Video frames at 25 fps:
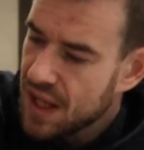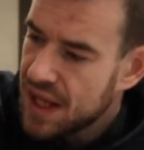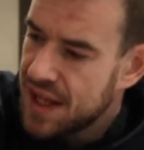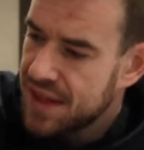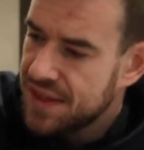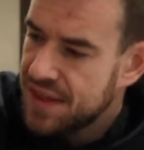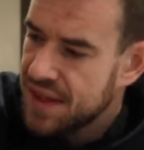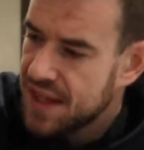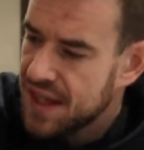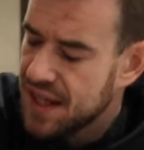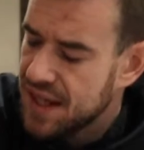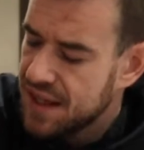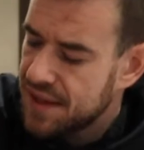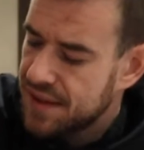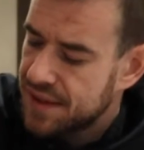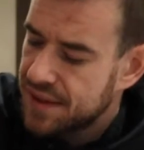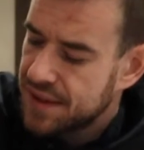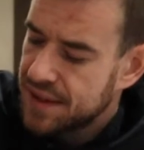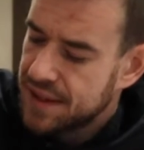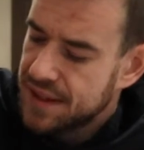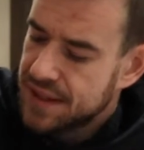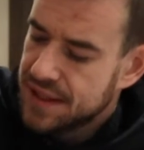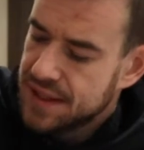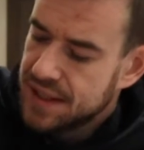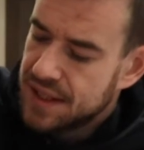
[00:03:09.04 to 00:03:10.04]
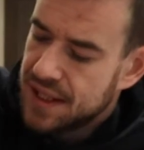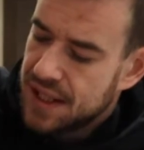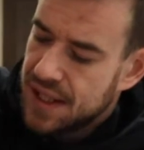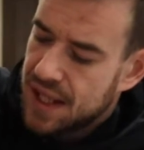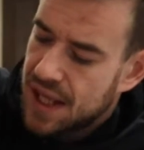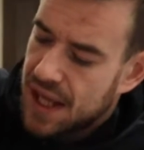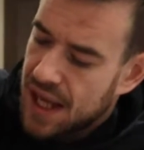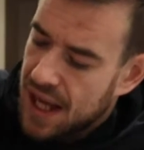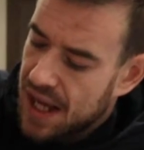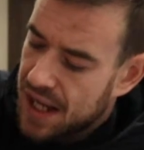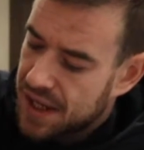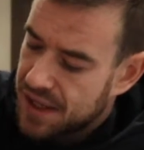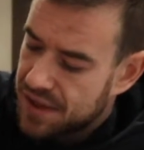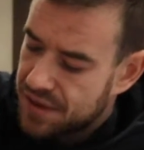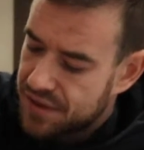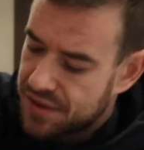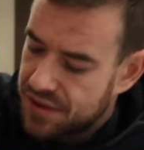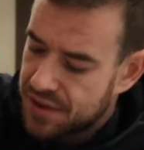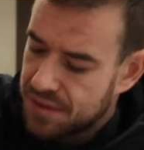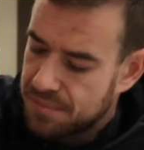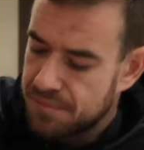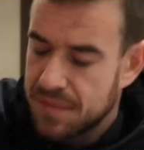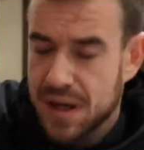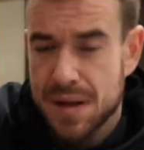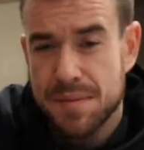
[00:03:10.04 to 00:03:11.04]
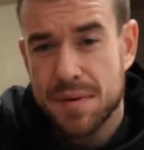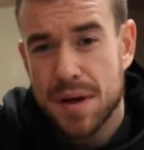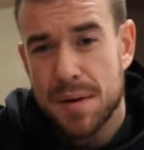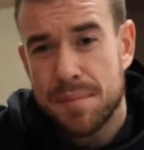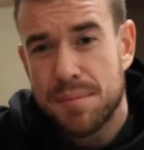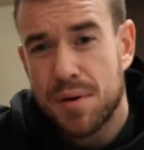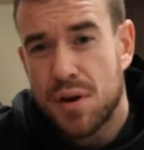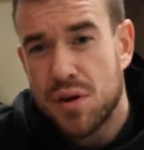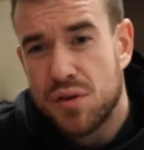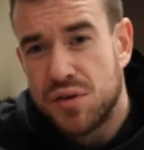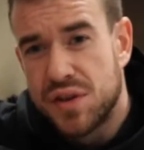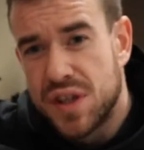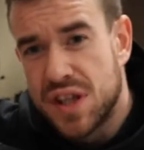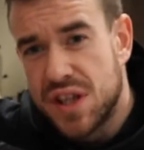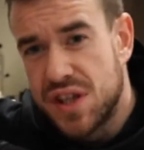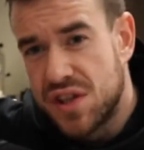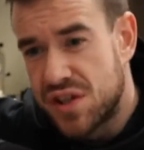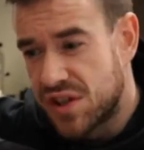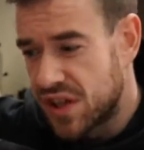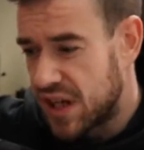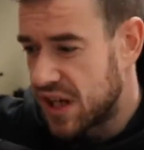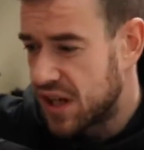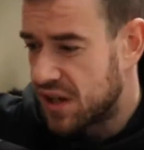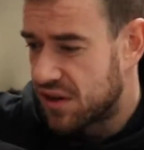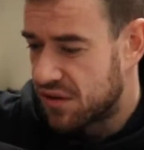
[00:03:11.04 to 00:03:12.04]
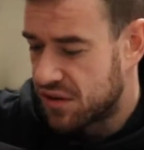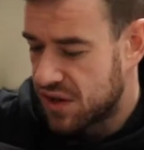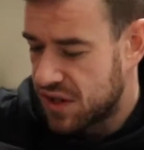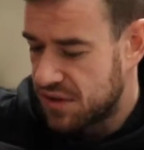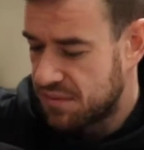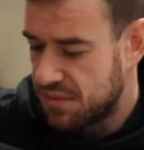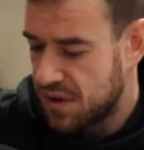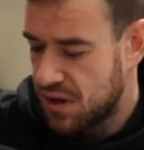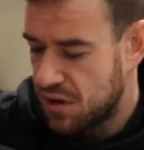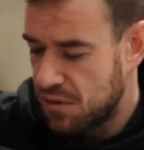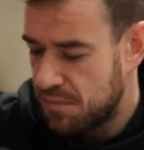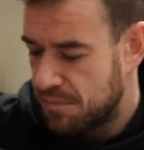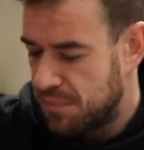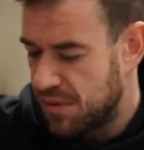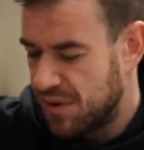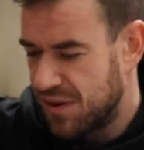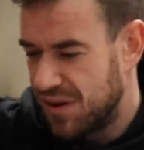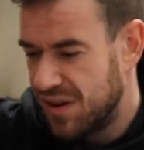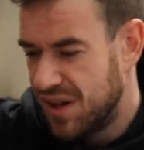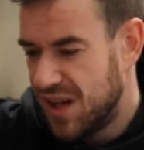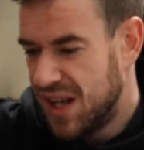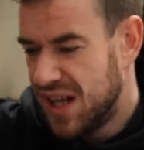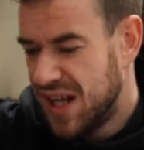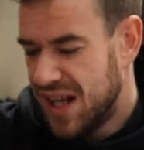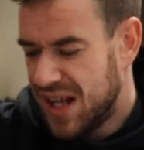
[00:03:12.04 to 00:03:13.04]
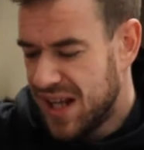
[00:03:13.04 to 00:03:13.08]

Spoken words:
in there and maybe a protein shaker as well, but